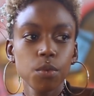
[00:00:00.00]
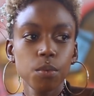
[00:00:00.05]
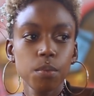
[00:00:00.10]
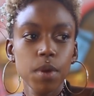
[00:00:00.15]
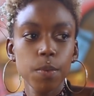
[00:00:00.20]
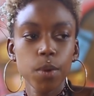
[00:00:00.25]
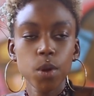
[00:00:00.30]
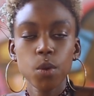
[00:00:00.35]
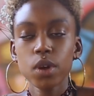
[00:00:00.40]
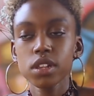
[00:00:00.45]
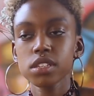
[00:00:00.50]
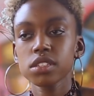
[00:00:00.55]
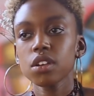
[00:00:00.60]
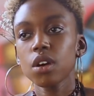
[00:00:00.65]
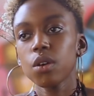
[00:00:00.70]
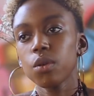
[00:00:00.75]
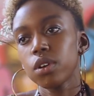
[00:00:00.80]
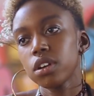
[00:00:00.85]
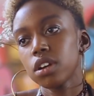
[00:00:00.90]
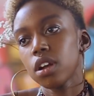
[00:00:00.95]
people once
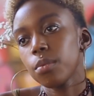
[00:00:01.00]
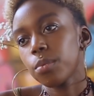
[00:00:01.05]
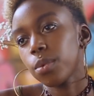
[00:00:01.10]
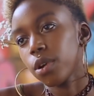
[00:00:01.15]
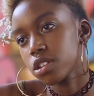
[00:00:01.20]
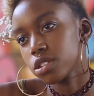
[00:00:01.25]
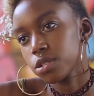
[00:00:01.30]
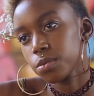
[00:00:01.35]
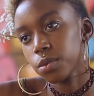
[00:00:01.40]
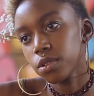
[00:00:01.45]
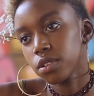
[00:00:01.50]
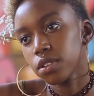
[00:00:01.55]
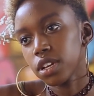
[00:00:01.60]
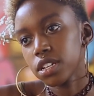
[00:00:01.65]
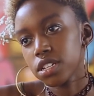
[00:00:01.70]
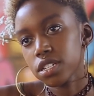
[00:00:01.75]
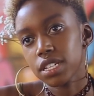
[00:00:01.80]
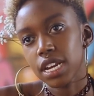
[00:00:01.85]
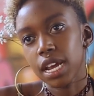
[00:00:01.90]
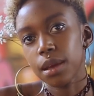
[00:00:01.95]
thought were not possible
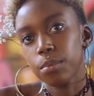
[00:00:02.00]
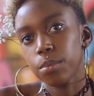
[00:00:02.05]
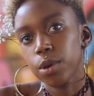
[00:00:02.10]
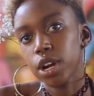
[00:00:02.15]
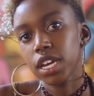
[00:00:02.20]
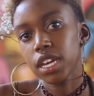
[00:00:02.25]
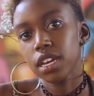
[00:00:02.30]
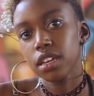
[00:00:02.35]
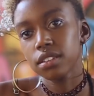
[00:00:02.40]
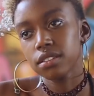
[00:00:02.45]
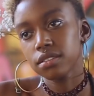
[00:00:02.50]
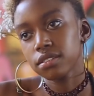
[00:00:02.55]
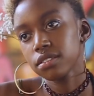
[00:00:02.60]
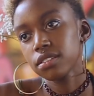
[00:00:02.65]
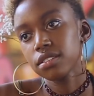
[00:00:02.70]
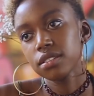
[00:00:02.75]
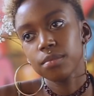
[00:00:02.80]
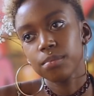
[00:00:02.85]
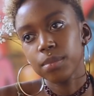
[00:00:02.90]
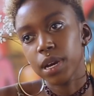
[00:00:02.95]
and just like breaking
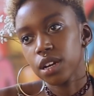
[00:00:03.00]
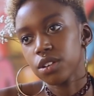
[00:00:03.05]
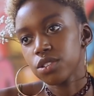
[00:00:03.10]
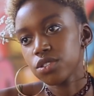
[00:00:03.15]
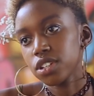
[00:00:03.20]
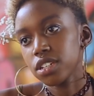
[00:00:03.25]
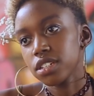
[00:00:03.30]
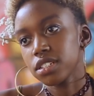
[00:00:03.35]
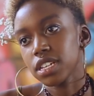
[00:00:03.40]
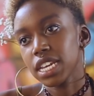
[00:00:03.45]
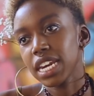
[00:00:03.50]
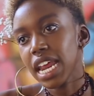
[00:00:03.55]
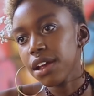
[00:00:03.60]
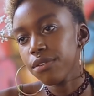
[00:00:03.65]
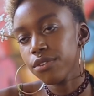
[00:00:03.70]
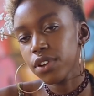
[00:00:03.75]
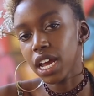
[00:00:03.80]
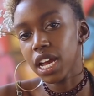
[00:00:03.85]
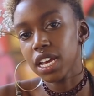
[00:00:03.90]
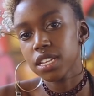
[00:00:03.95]
boundaries in
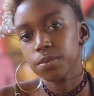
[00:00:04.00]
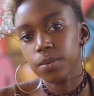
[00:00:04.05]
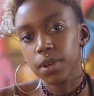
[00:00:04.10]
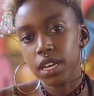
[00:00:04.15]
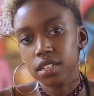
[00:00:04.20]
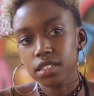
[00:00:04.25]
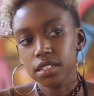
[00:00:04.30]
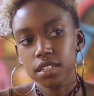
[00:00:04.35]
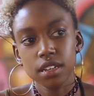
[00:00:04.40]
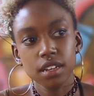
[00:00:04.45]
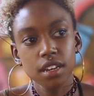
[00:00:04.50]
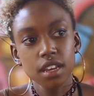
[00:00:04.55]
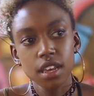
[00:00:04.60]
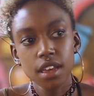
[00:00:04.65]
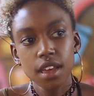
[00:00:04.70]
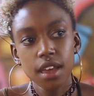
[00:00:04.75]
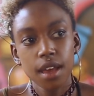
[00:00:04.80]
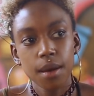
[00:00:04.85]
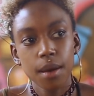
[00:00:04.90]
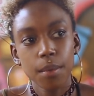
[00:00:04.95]
every aspect to me.
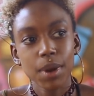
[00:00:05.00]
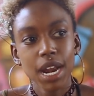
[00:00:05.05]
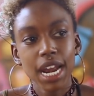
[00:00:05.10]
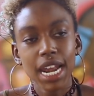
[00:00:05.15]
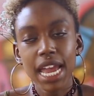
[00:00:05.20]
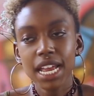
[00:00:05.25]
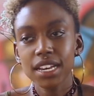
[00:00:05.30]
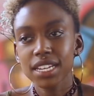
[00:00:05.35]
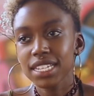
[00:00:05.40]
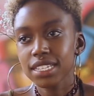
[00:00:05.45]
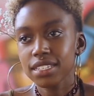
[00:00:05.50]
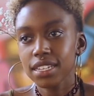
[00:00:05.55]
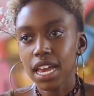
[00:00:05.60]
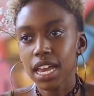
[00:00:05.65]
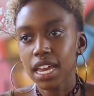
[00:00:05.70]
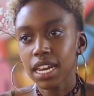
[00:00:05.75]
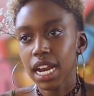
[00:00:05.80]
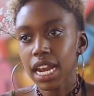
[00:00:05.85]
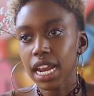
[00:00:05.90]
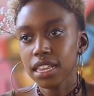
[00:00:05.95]
But I like
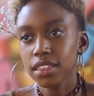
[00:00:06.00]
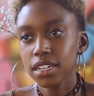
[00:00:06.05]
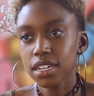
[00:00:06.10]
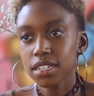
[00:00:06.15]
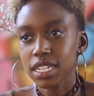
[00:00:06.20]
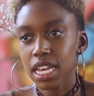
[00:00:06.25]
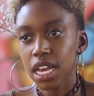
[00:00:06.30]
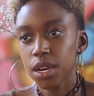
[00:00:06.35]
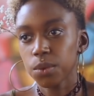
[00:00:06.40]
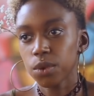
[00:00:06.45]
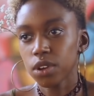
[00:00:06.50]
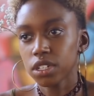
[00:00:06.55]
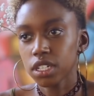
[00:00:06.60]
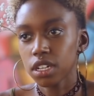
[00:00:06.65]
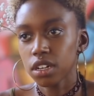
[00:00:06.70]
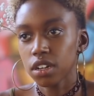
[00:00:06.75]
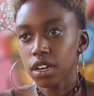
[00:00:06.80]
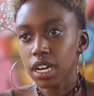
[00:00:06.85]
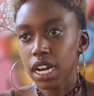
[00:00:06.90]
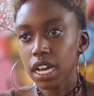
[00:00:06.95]
design. I like the design world a
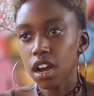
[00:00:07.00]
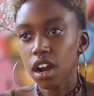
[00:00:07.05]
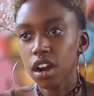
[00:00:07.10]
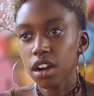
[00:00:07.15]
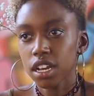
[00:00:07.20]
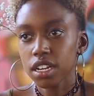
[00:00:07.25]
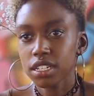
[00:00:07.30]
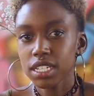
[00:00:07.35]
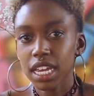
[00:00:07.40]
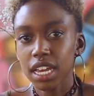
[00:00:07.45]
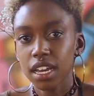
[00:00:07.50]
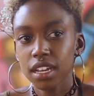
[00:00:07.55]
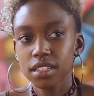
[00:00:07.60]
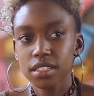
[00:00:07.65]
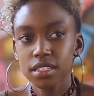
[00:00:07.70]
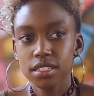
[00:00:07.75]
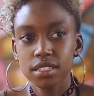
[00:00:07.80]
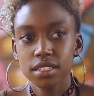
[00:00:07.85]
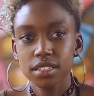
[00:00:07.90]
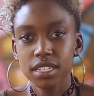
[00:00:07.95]
lot, like
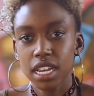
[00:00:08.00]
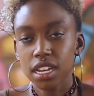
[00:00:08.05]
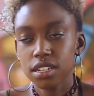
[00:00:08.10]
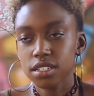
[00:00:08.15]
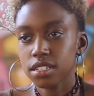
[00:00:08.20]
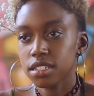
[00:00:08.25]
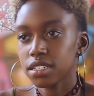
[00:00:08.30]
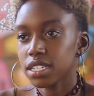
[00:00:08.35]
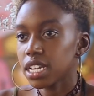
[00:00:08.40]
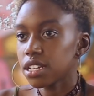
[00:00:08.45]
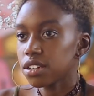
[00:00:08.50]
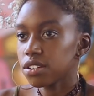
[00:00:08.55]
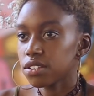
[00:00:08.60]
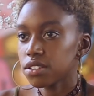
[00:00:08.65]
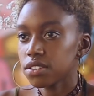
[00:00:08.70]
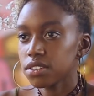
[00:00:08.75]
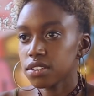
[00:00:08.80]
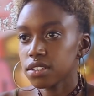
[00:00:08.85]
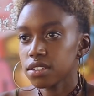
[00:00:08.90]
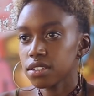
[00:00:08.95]
architects, stage
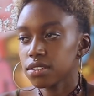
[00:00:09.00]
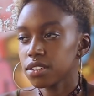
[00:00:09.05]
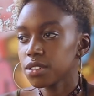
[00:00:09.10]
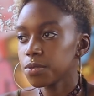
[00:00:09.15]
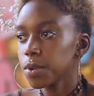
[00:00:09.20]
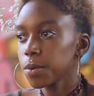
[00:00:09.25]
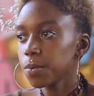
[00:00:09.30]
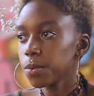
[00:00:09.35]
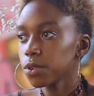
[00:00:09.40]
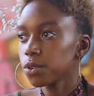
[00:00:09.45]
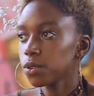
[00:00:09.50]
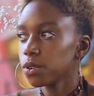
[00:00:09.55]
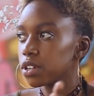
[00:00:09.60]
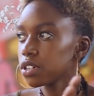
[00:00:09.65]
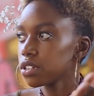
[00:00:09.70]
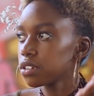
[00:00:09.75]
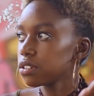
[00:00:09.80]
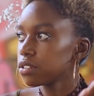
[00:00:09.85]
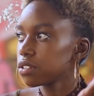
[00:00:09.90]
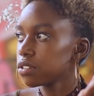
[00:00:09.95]
designers, just people who are
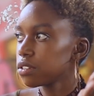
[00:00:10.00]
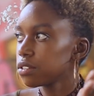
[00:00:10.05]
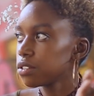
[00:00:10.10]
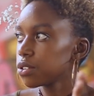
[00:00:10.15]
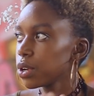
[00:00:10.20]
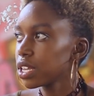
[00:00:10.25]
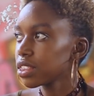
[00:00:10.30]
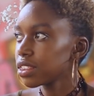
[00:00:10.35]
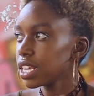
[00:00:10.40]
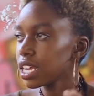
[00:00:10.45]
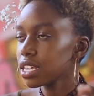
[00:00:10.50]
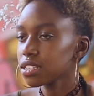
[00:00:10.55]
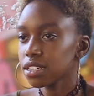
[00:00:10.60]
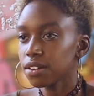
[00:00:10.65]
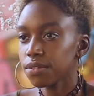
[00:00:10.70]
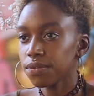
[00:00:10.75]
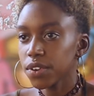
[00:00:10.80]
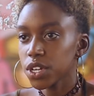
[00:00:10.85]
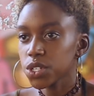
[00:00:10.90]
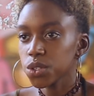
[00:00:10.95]
doing things in
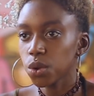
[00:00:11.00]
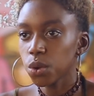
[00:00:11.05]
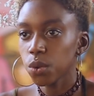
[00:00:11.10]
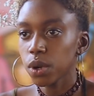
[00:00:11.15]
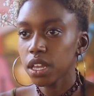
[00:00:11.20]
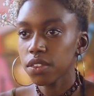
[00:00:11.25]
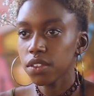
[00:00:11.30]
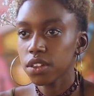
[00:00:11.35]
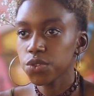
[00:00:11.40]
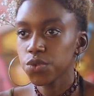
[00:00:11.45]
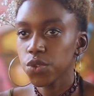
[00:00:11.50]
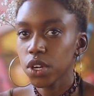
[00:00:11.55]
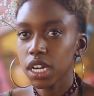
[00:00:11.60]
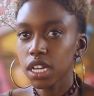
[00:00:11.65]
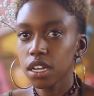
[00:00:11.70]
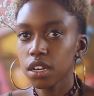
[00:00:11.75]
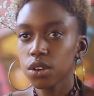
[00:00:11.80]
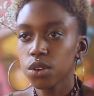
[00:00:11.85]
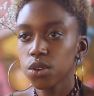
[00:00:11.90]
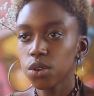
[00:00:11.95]
a visual way that's
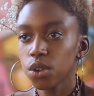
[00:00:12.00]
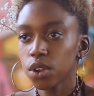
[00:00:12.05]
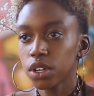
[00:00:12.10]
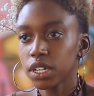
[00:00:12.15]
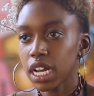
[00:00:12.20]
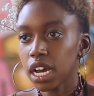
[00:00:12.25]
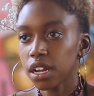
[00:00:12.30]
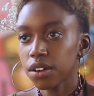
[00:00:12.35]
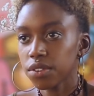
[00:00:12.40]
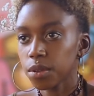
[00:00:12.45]
really cool and out